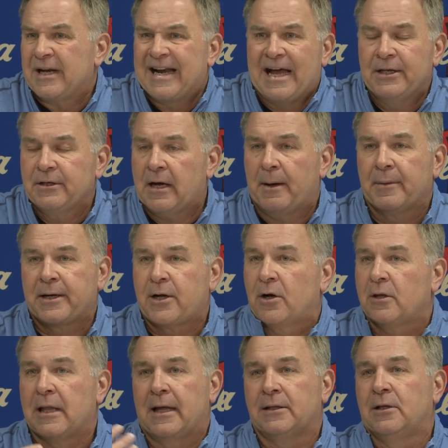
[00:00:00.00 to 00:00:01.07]
And I'm a
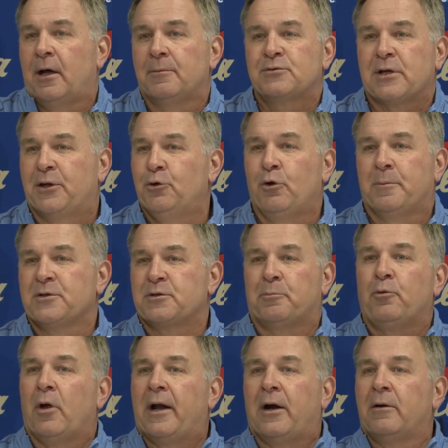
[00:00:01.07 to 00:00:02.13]
Carolina alum, so I knew him as a
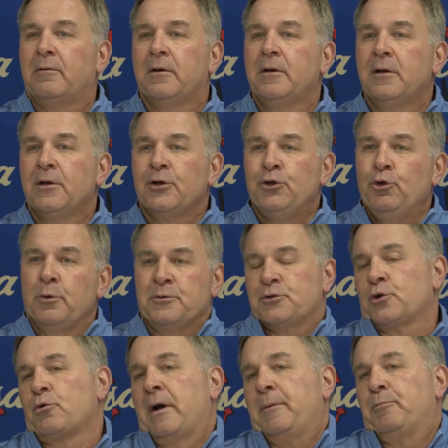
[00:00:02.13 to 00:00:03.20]
player. Knew he was
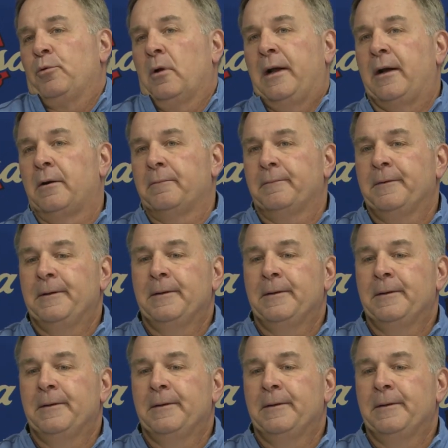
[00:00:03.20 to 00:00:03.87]
a great player.